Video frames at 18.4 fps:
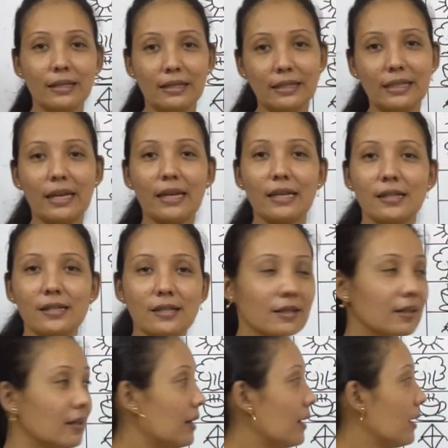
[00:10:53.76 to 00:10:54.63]

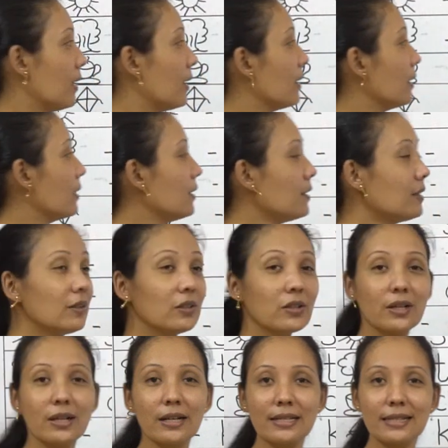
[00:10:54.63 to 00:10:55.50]
Yes,
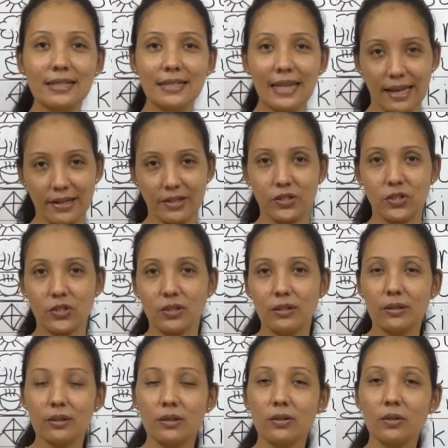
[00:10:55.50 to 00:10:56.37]
a cat.
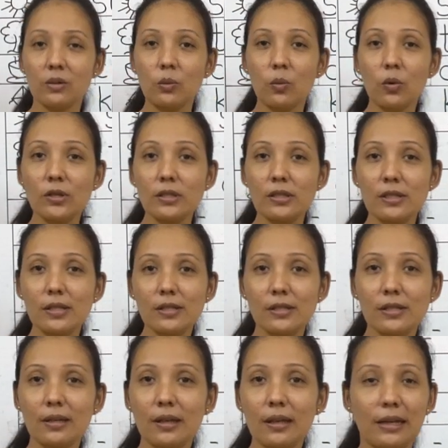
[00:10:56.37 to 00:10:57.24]
What is
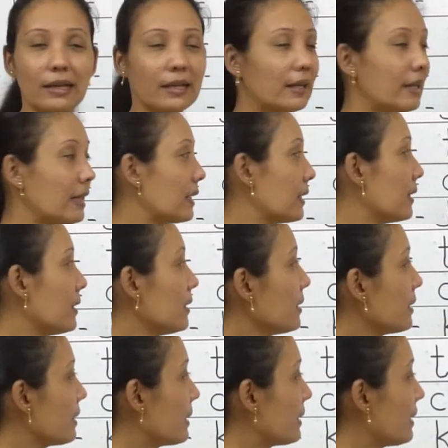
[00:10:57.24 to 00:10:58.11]
this?
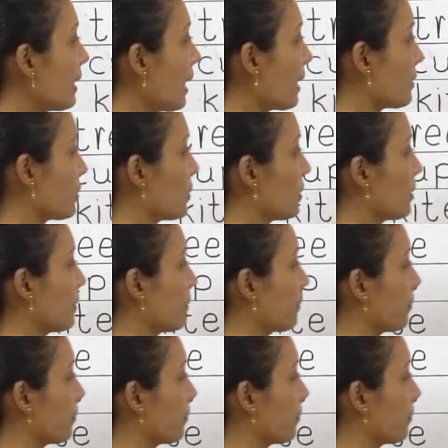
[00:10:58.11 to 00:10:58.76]
A cat.